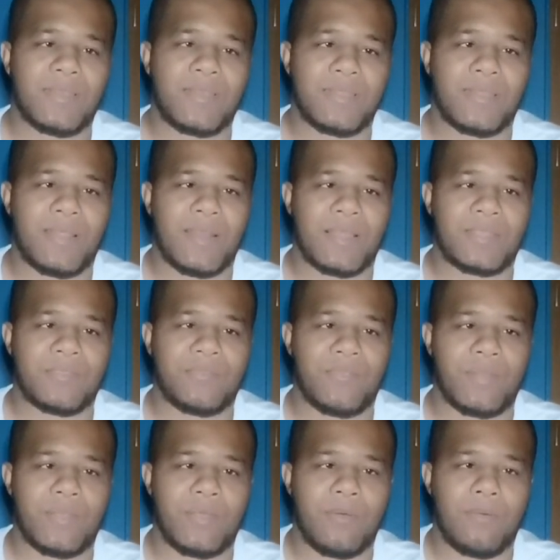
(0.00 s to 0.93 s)
in the next
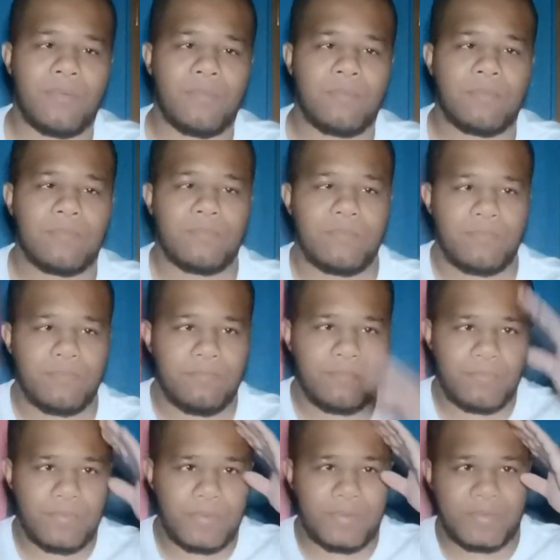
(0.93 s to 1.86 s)
video.
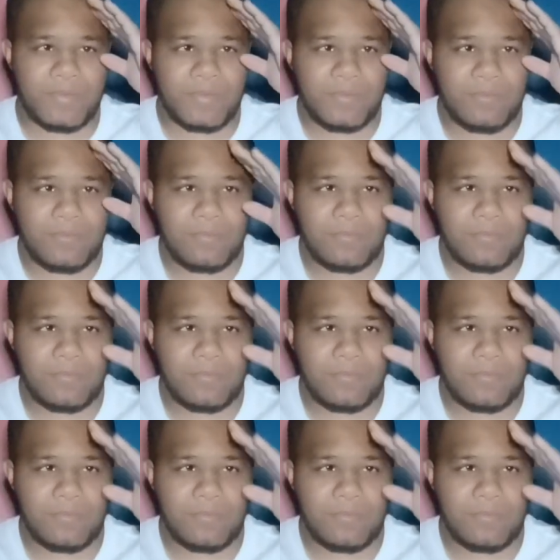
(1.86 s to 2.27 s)
Peace.